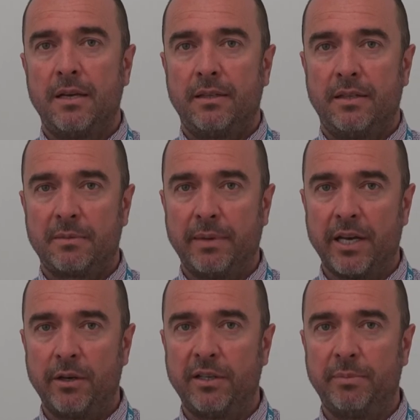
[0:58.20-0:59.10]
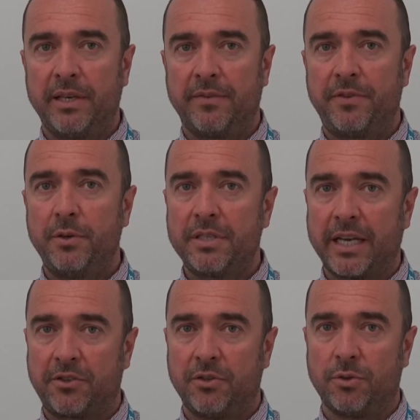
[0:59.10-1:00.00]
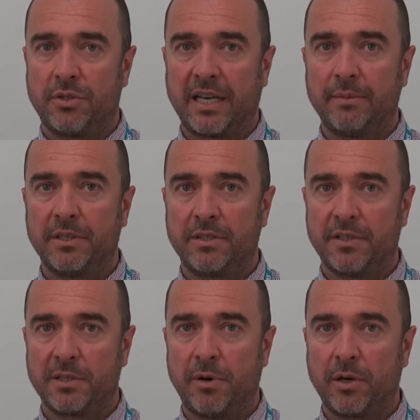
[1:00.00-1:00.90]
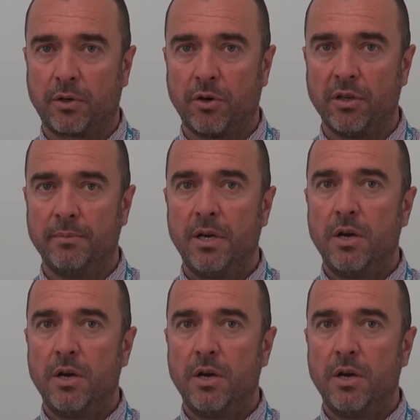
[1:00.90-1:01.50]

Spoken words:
This may only be a few sections or segments of the spinal column,